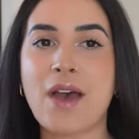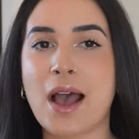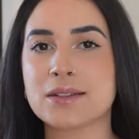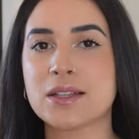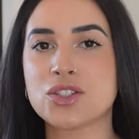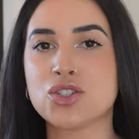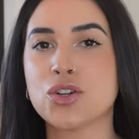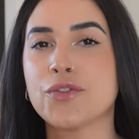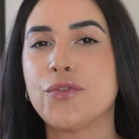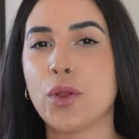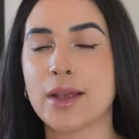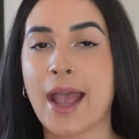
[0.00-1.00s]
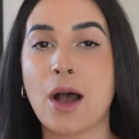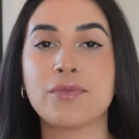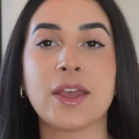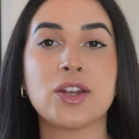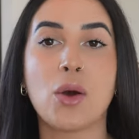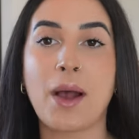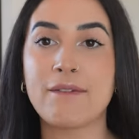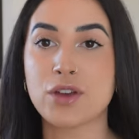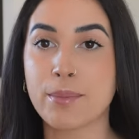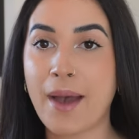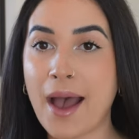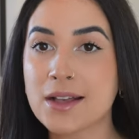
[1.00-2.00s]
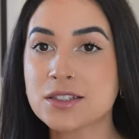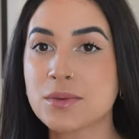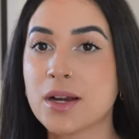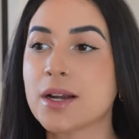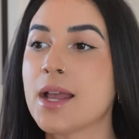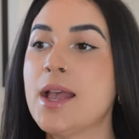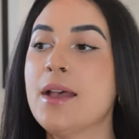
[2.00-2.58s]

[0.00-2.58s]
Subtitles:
access to your full account. They don't have your password.